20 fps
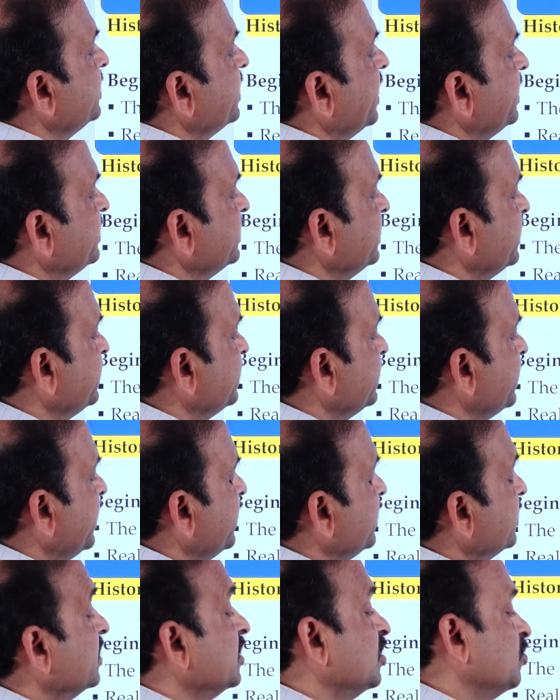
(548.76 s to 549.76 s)
in
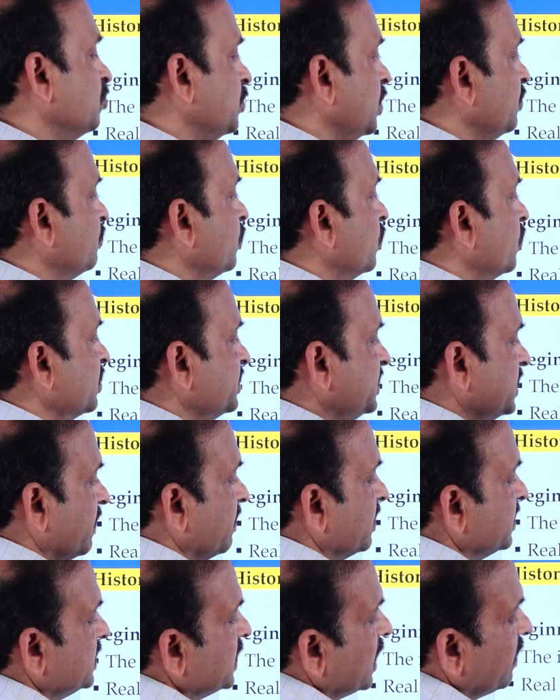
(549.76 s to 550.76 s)
1989 before
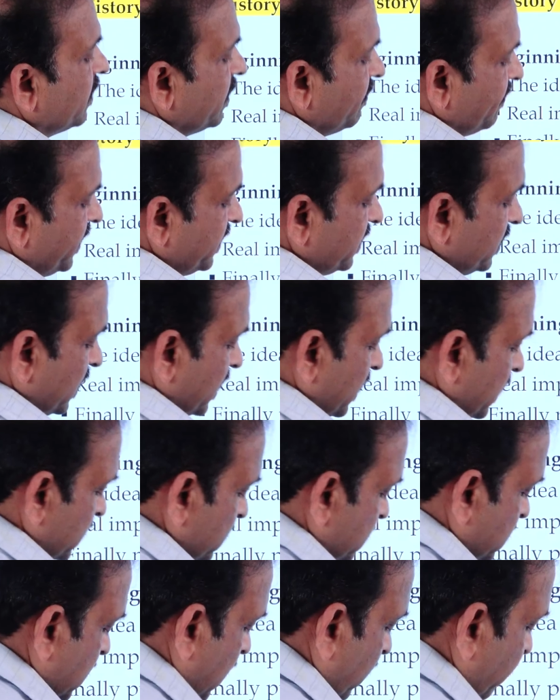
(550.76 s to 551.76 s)
Java. When
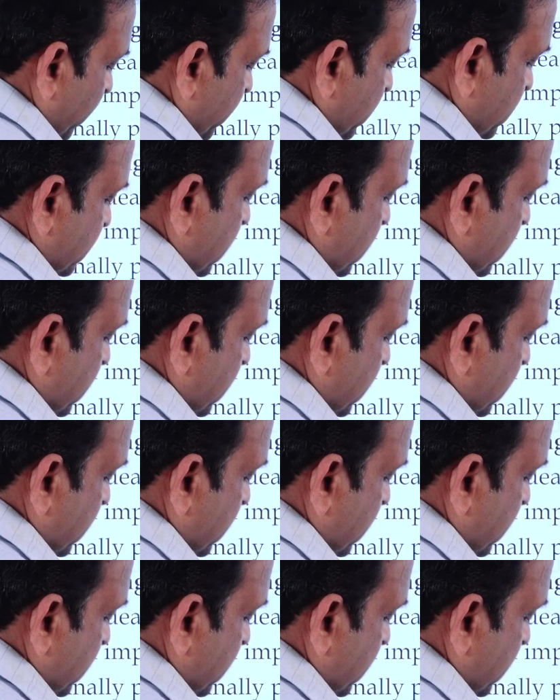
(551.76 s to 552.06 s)
Java is